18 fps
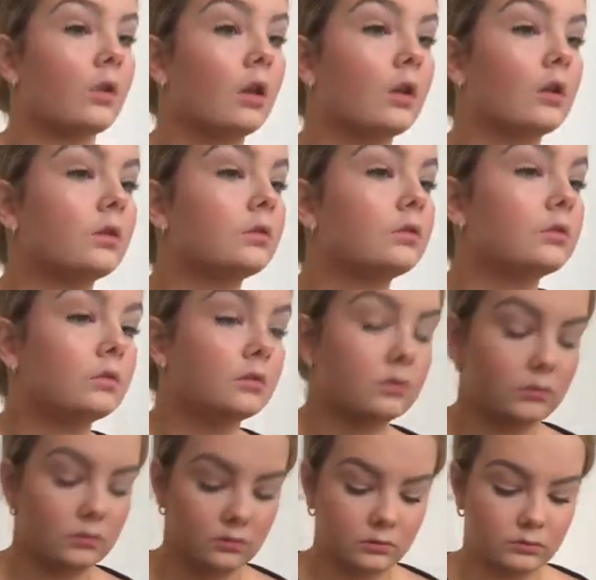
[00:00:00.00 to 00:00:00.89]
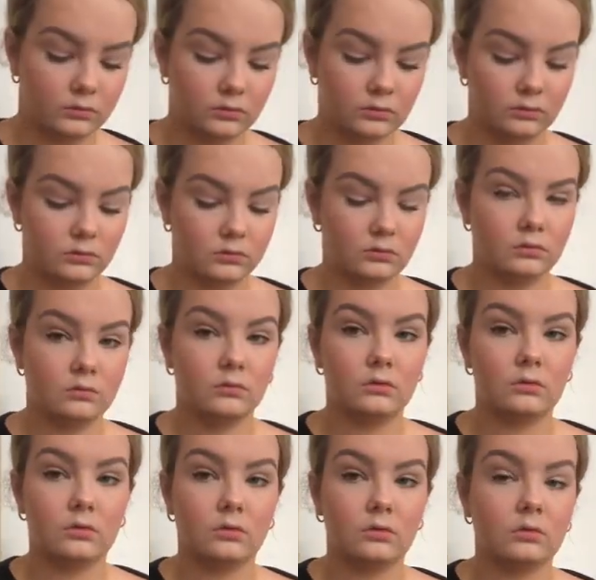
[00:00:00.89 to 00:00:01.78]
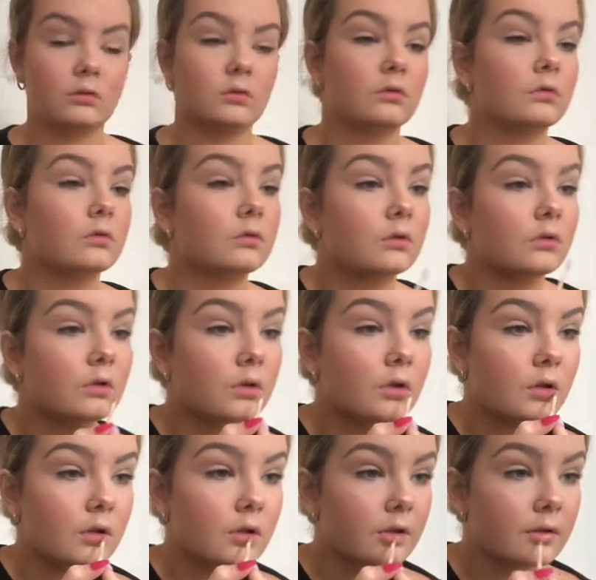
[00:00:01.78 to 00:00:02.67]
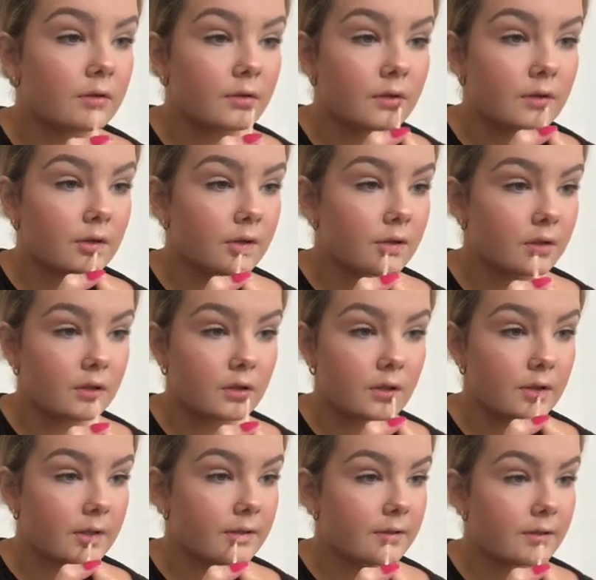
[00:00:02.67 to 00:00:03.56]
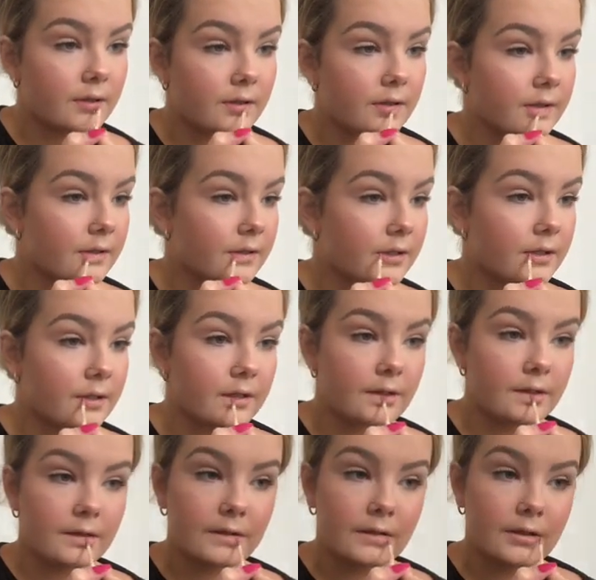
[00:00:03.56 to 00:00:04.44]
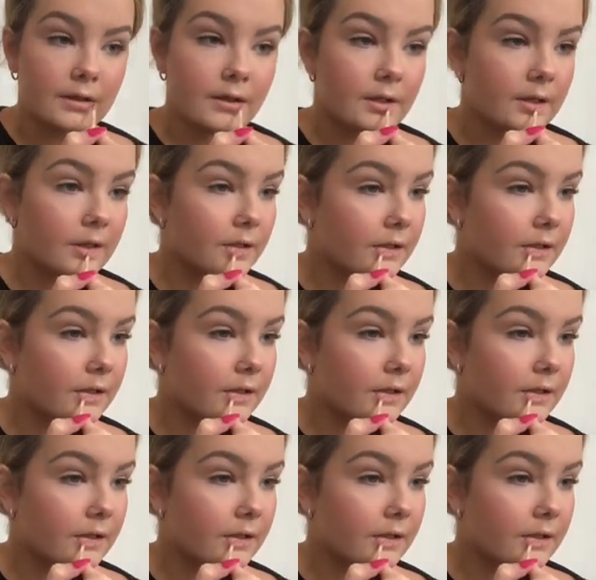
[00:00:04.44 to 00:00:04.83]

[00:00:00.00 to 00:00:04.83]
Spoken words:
and then I use the Too Faced lip injection. This is the not extreme one.